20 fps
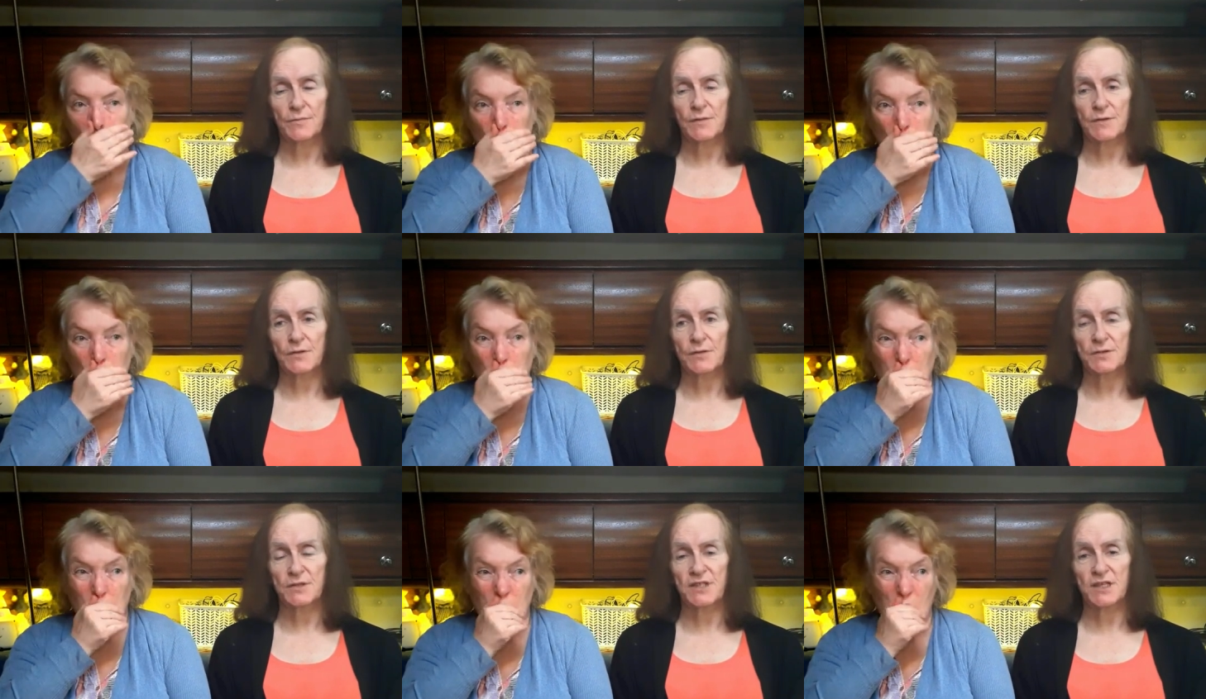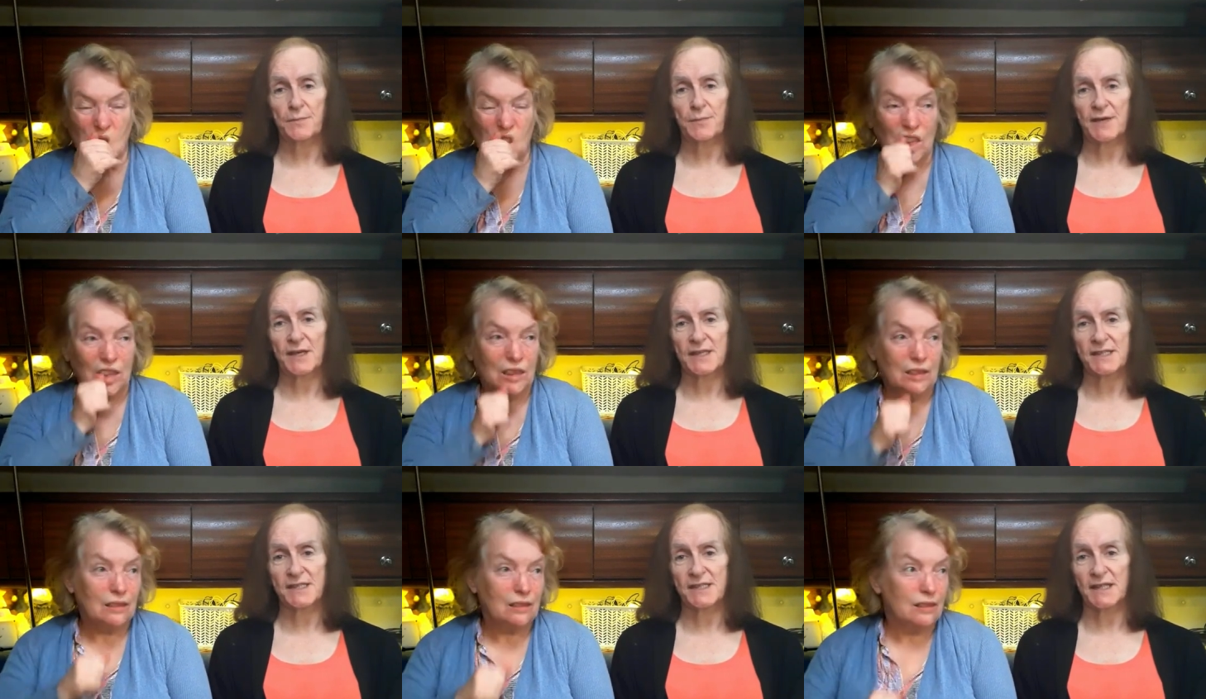Speaker 1: the
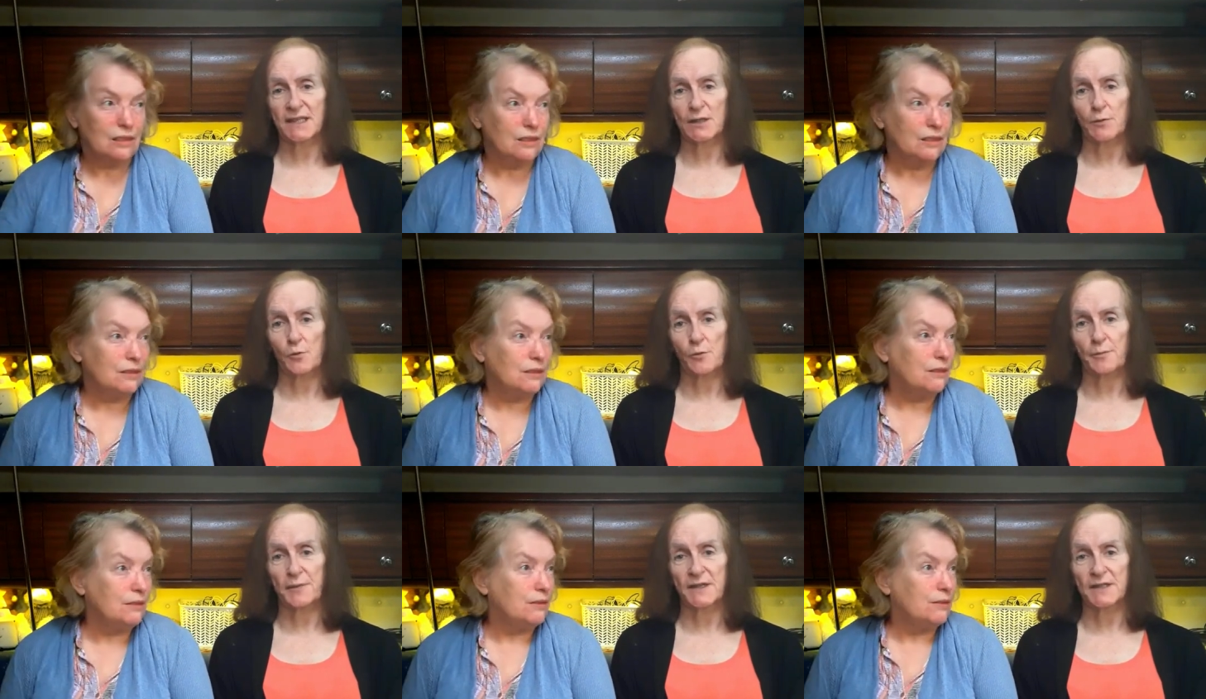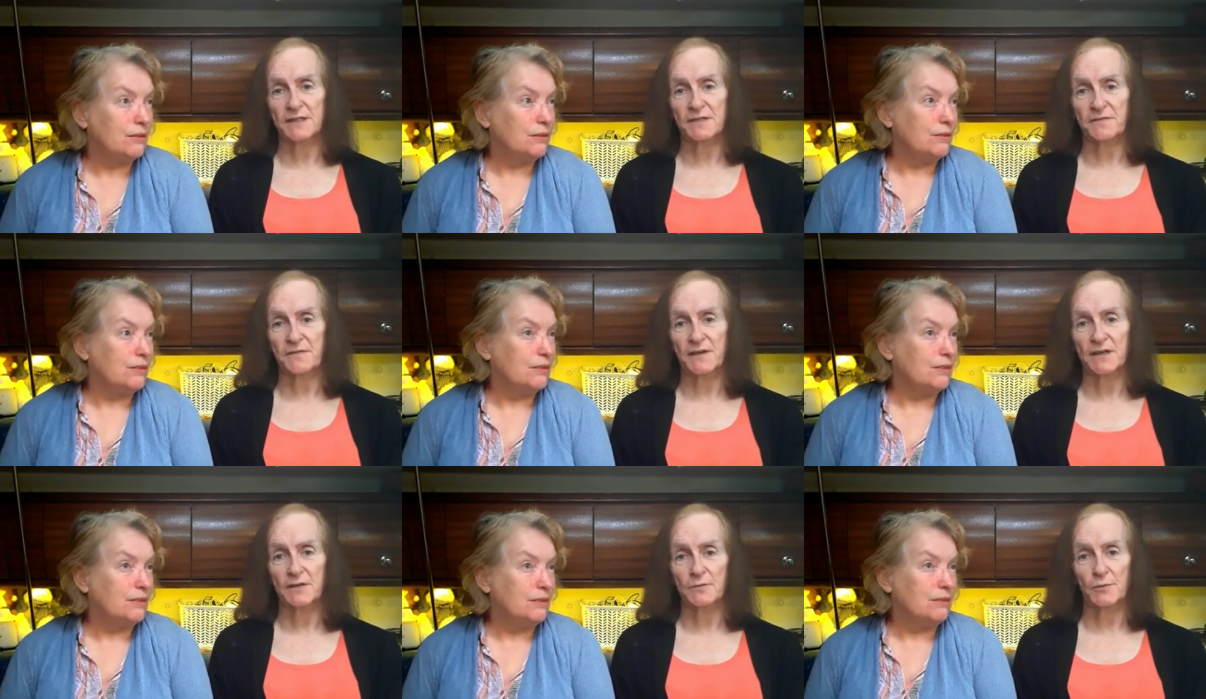GPS signal will be
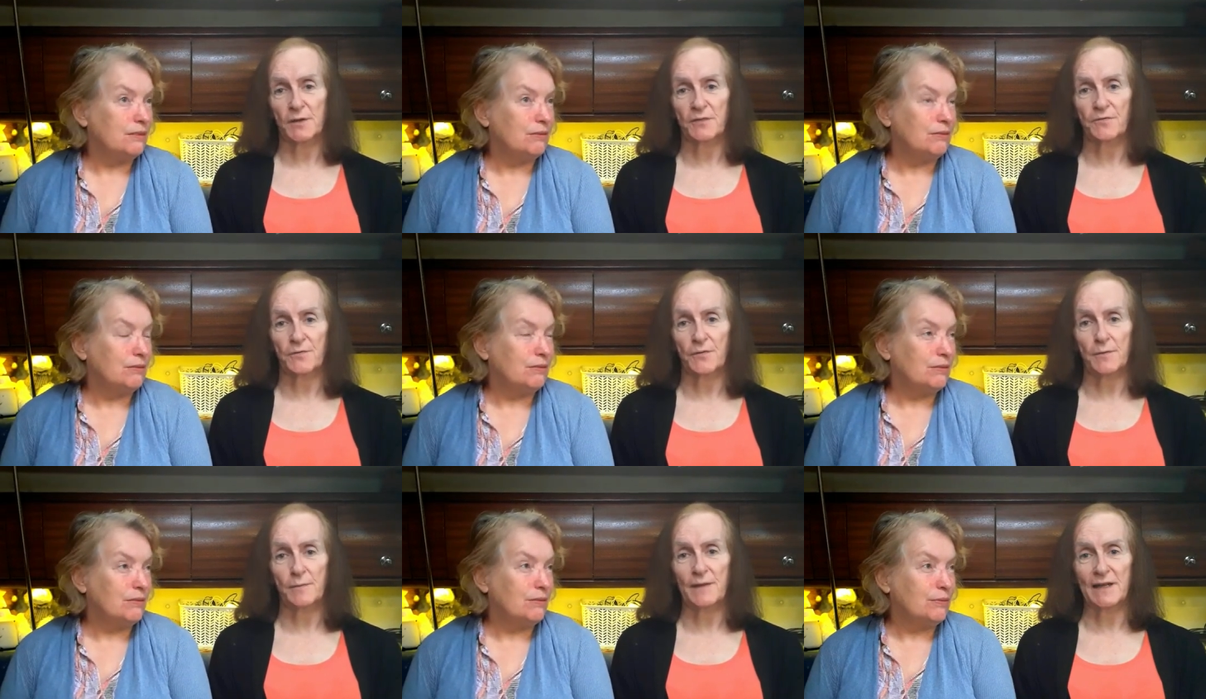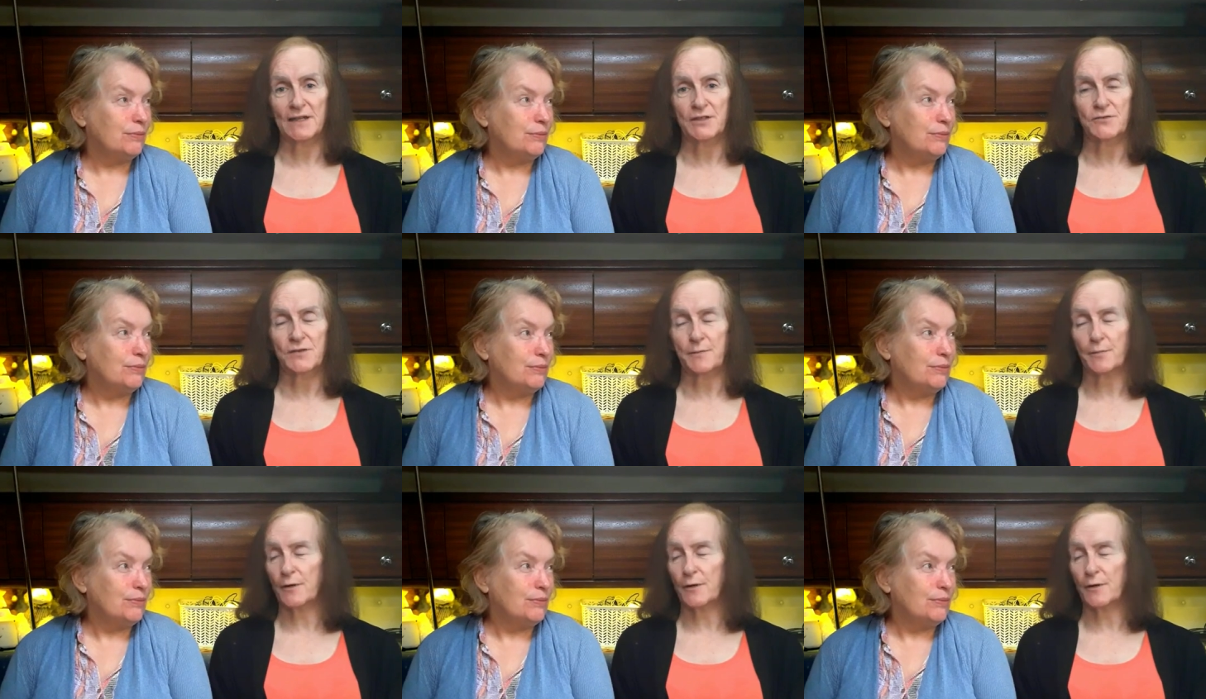interfered with for military